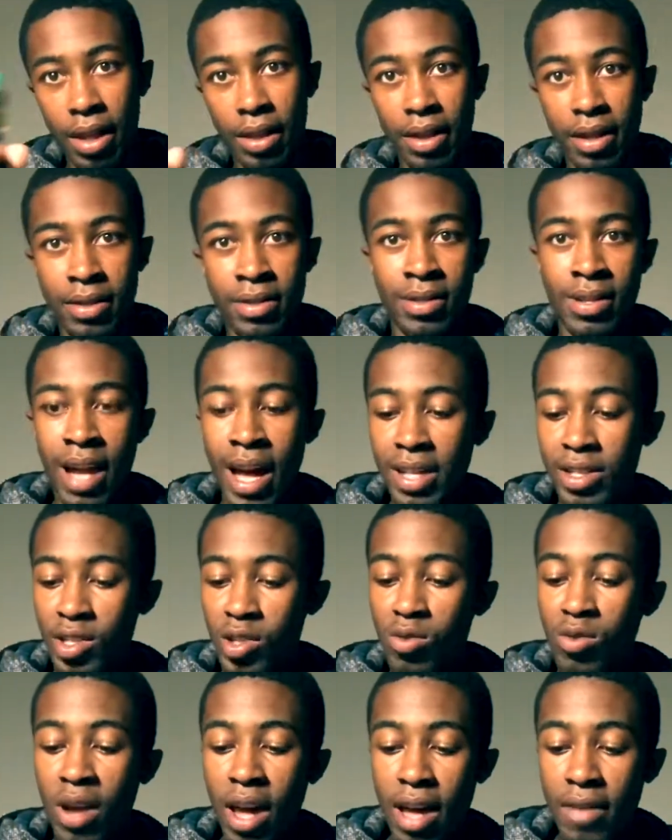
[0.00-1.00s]
It's not
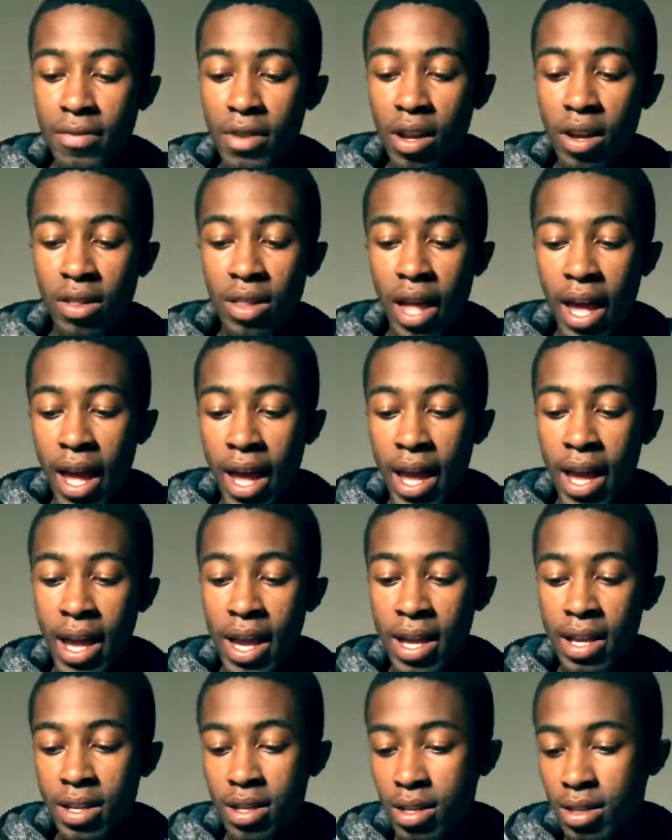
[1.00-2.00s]
too heavy on the
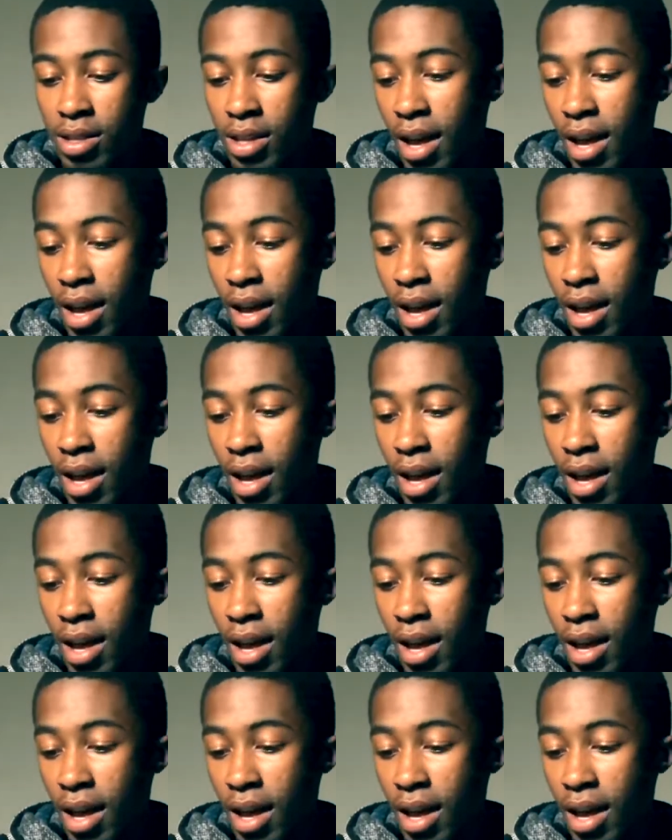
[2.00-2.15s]
hand.